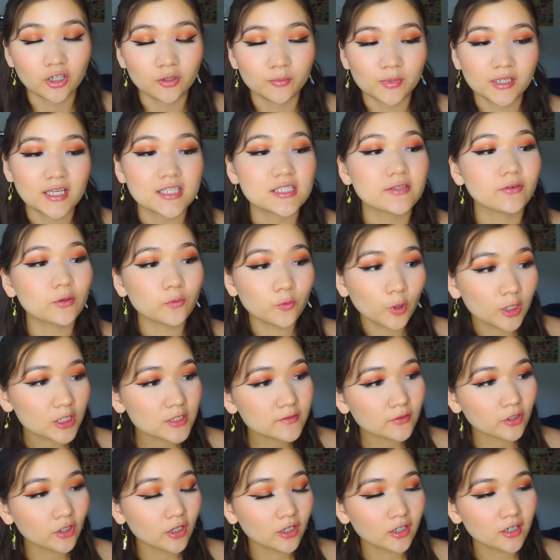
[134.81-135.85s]
Because if it works
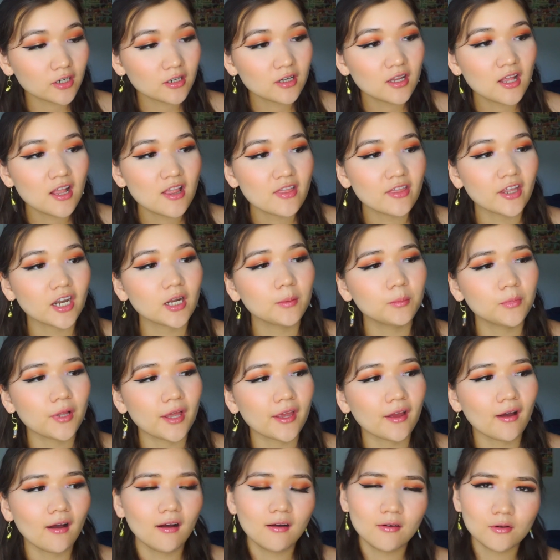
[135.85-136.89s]
for her, then I'm like,
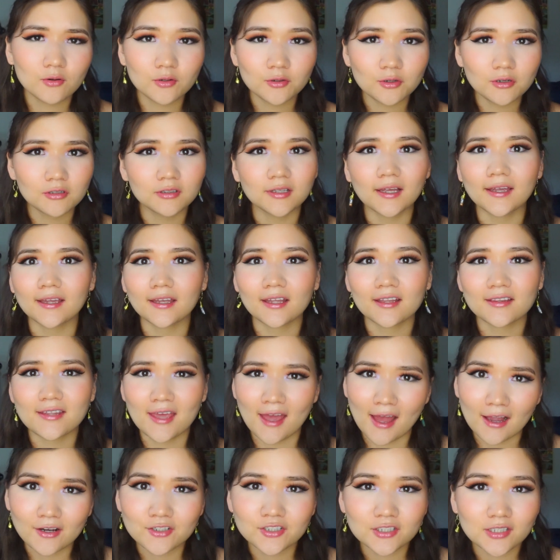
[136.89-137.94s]
oh cool, like they
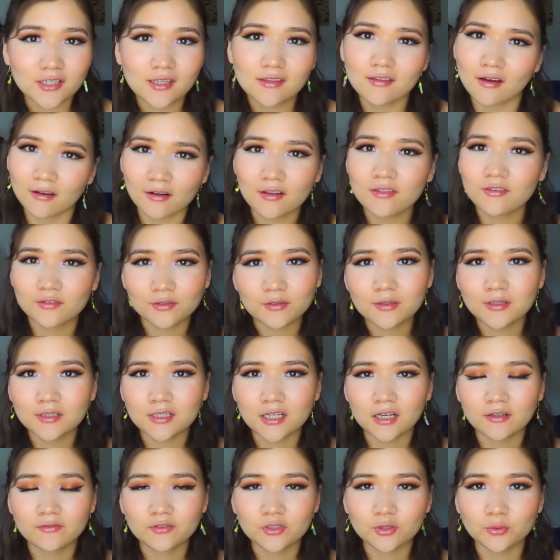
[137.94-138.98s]
actually thought it through
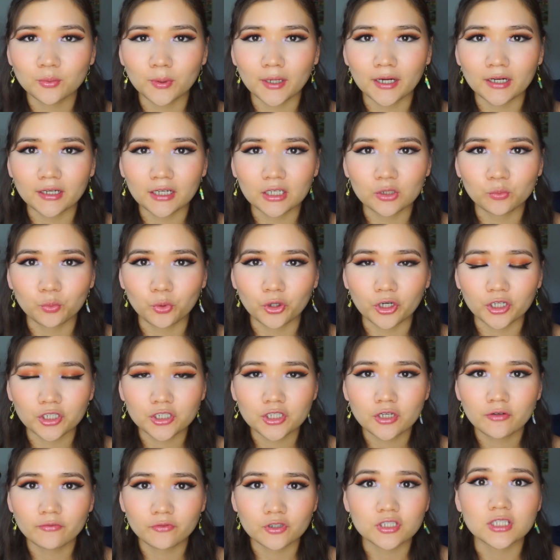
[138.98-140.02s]
enough to where it worked
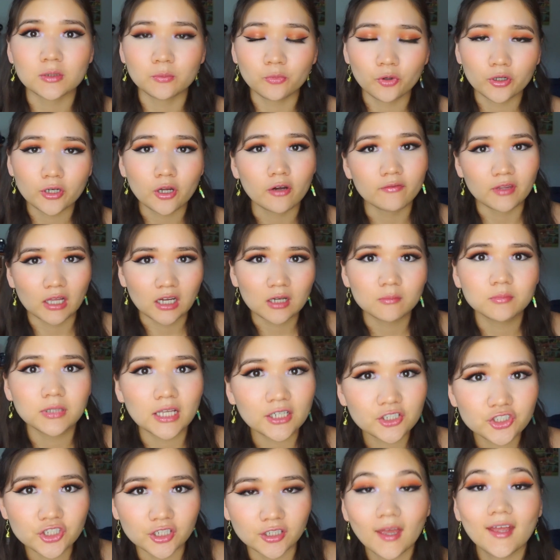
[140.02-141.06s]
for someone of that
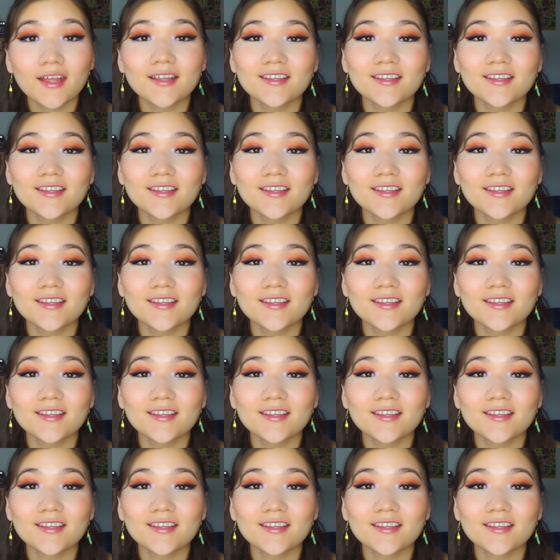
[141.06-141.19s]
complexion.